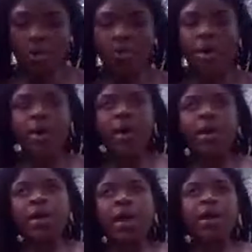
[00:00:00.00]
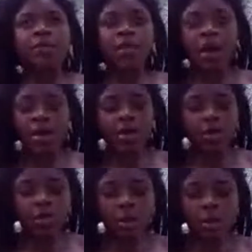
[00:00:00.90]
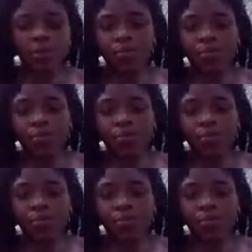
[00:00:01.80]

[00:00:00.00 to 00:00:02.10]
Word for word: right? And I never had a doula.